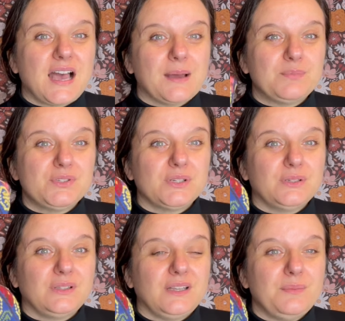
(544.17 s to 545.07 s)

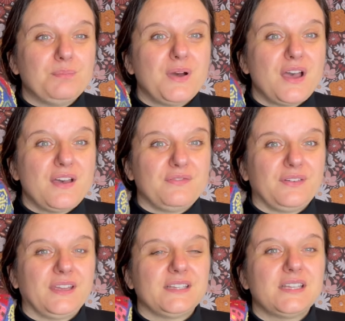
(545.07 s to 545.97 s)
absolutely
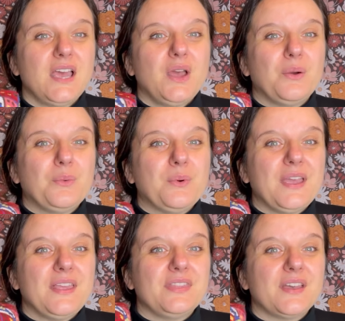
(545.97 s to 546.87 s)
perfect
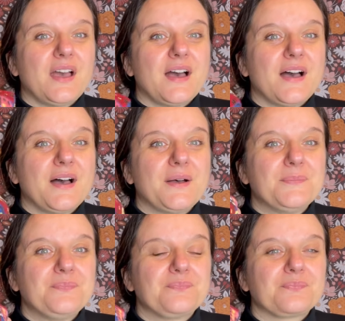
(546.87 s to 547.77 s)
with
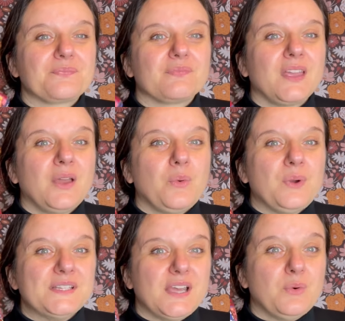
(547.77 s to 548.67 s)
a
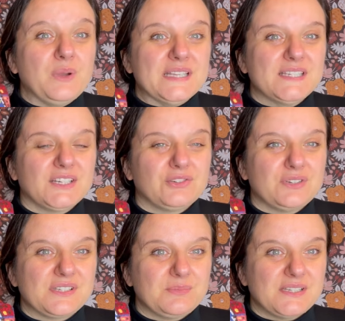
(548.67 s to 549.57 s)
winter
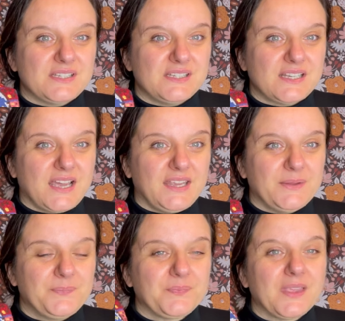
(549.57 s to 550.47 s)
Christmas design.
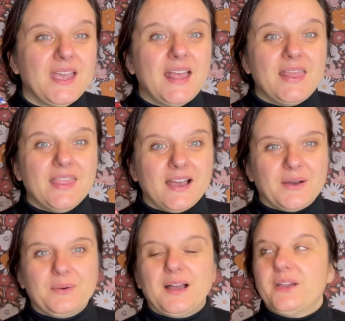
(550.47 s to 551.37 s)

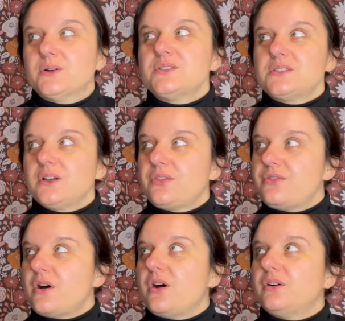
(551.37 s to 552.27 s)
Now I also
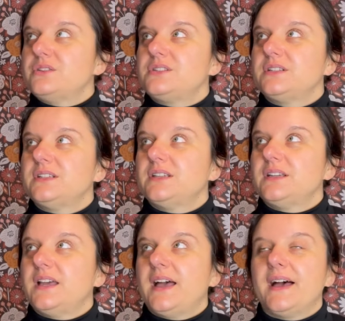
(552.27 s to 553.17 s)
thought
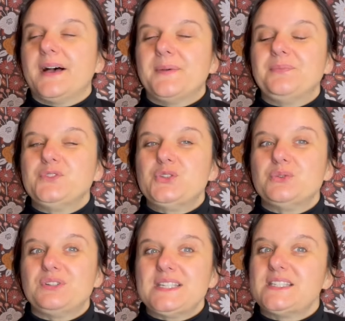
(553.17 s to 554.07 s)

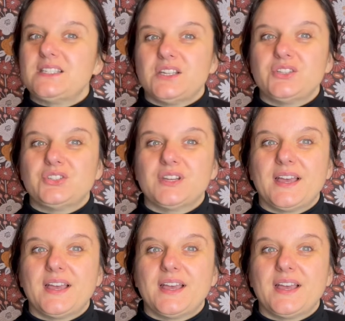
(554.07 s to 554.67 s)
to restitch